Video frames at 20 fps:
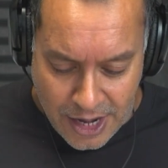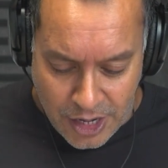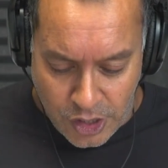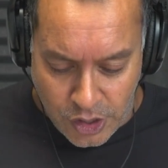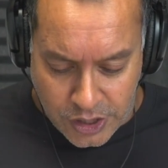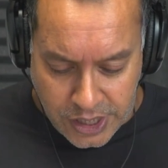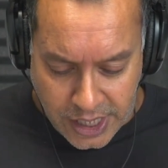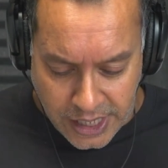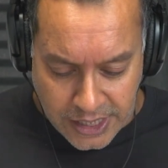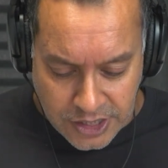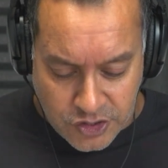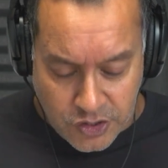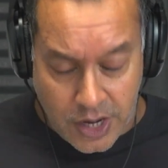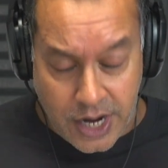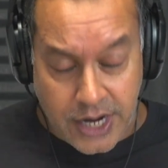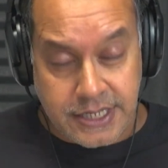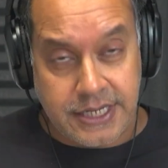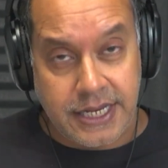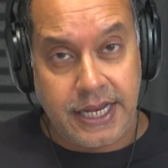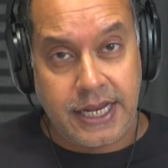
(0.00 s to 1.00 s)
Looking at
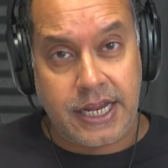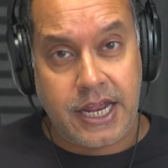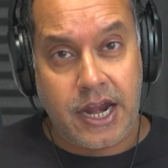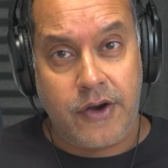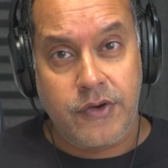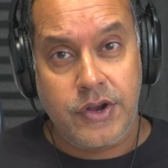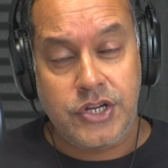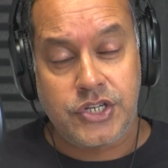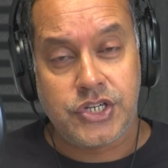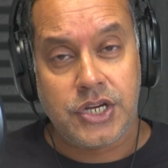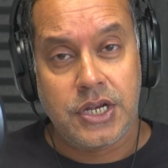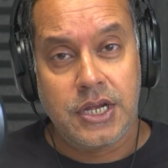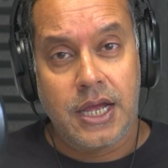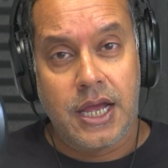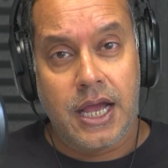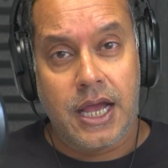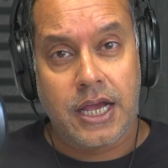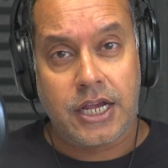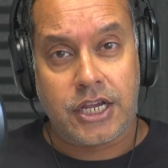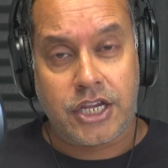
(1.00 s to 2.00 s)
trying to encourage
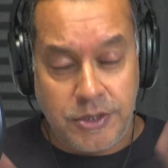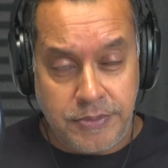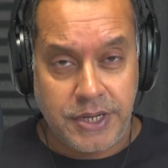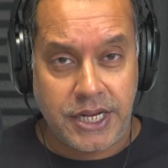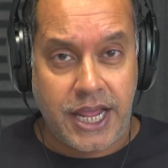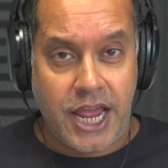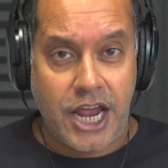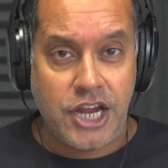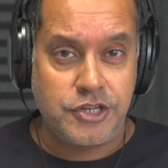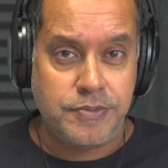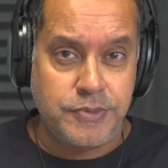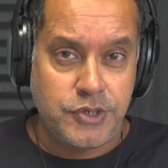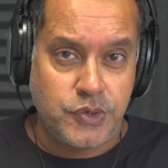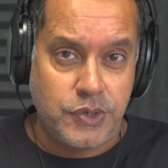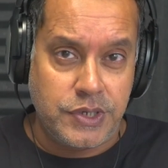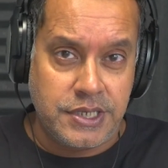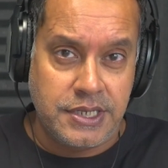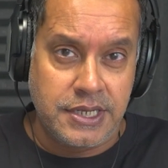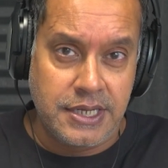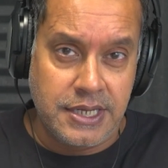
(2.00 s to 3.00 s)
communication
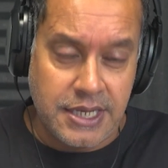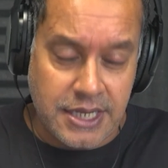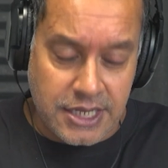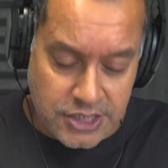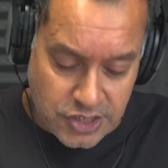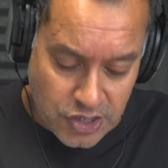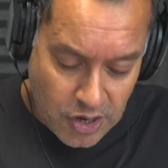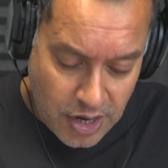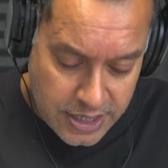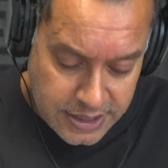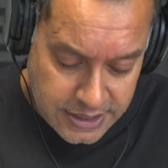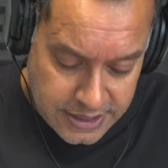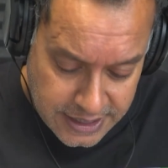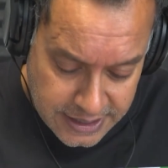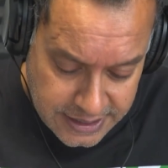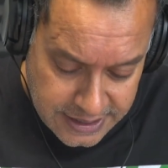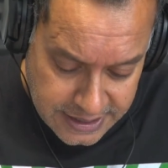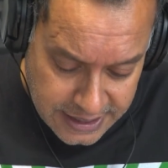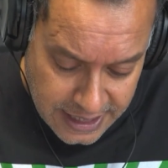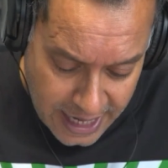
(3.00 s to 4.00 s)
between
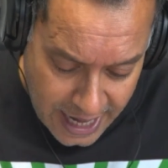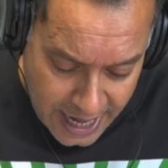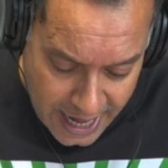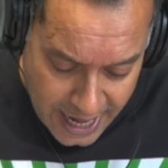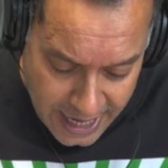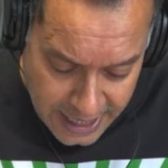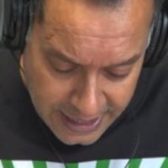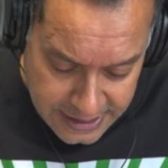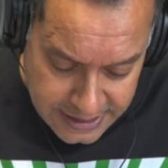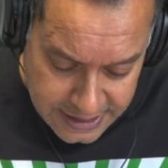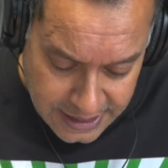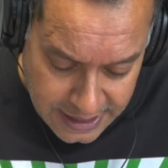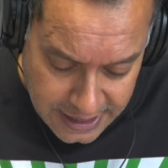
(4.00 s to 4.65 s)
scientists and